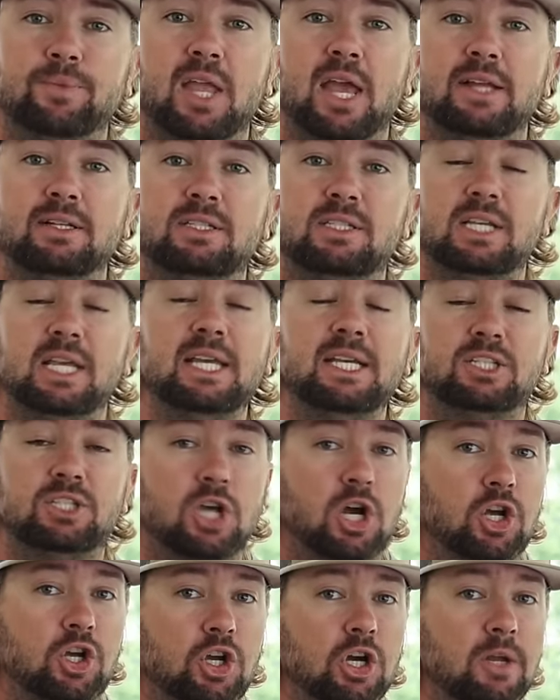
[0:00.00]
and
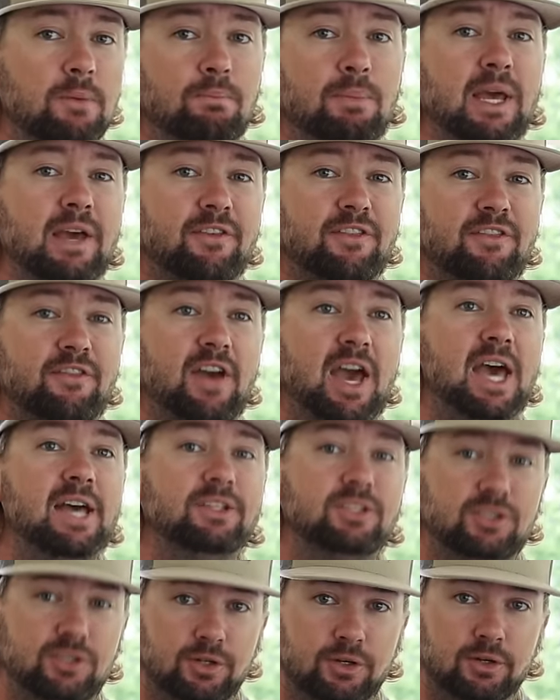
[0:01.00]
sinks a good bit
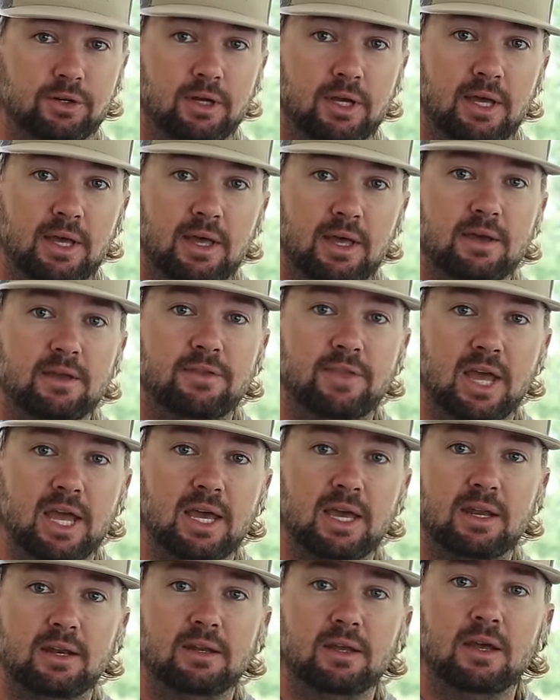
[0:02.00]
faster
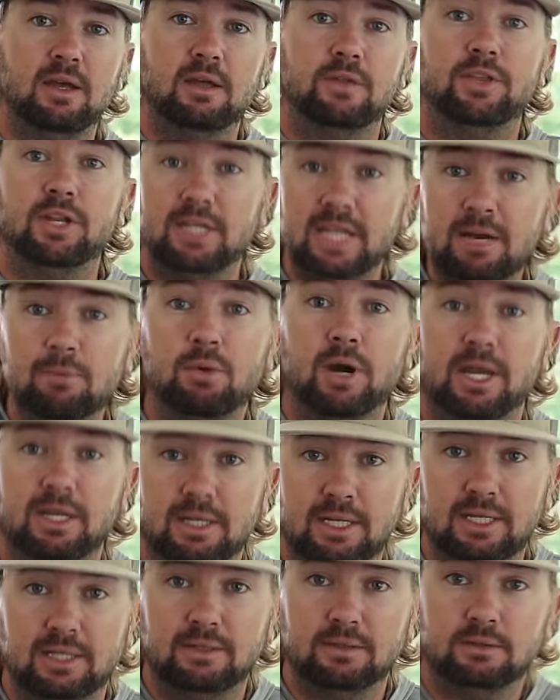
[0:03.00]
than the D-braid did.